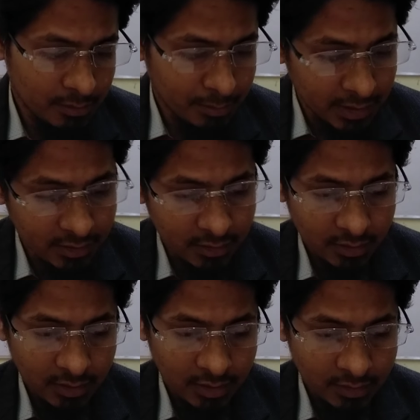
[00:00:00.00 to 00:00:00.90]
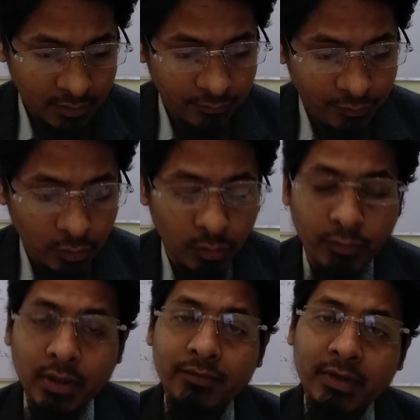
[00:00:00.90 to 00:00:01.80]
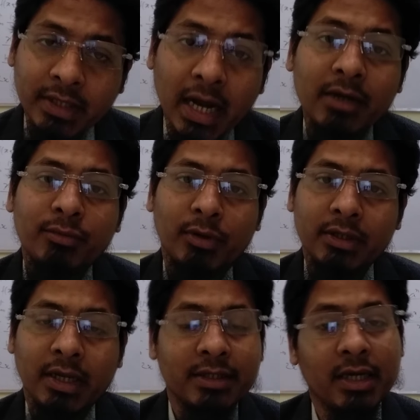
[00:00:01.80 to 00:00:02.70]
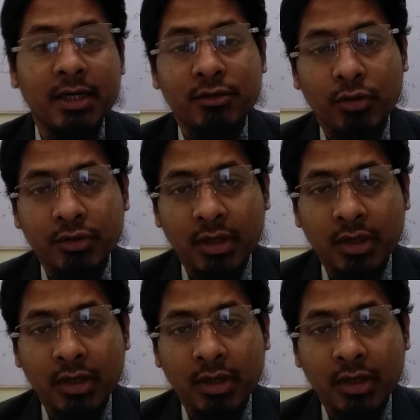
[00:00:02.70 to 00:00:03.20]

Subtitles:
But with that one hazards,